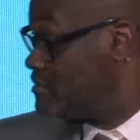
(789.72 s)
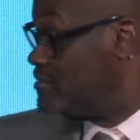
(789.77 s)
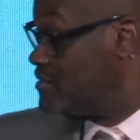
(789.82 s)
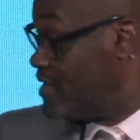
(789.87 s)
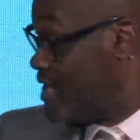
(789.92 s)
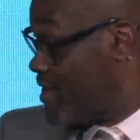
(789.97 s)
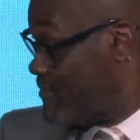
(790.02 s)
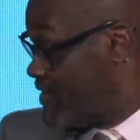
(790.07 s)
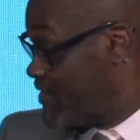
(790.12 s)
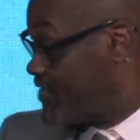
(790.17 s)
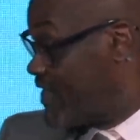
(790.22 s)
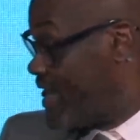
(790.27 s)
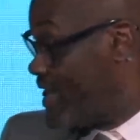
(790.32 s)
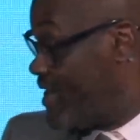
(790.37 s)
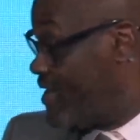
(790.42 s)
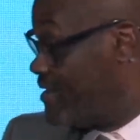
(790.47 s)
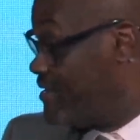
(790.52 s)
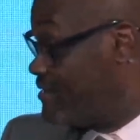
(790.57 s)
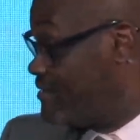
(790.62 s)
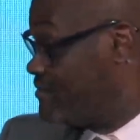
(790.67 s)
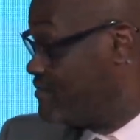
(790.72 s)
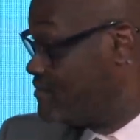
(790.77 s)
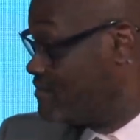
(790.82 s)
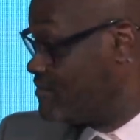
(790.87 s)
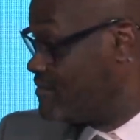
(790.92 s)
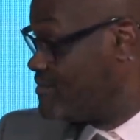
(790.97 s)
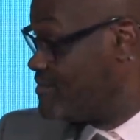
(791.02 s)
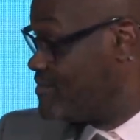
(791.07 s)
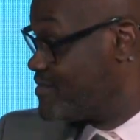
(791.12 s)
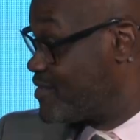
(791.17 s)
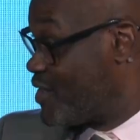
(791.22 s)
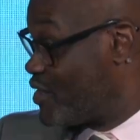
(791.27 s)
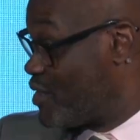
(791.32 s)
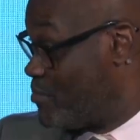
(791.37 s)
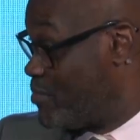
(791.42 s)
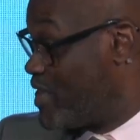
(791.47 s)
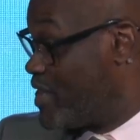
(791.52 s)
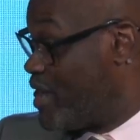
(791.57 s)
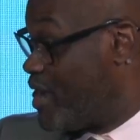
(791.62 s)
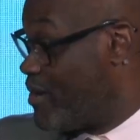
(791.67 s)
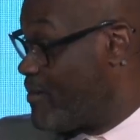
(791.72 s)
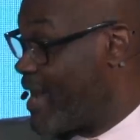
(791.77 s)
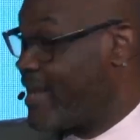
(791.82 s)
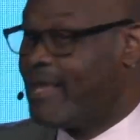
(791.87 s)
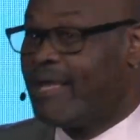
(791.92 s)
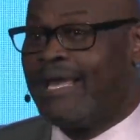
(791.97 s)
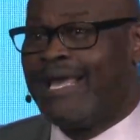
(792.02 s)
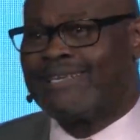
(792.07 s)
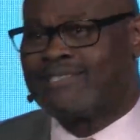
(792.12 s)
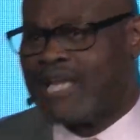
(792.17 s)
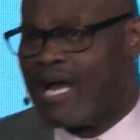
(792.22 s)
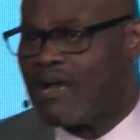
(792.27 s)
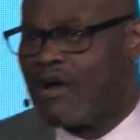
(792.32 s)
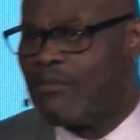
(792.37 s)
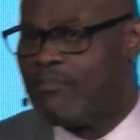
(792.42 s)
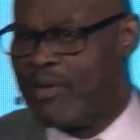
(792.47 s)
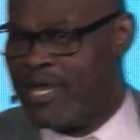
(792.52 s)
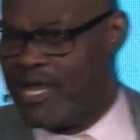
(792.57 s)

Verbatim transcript: Everything is going to be all right. It's not going to be